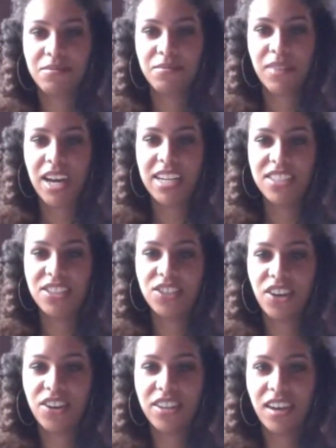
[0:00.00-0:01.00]
I didn't
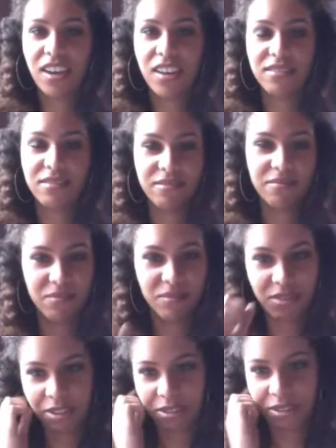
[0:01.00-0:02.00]
start yet,
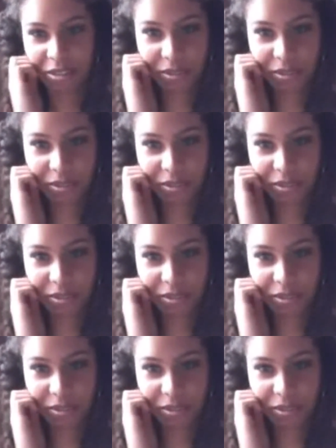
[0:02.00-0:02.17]
so it's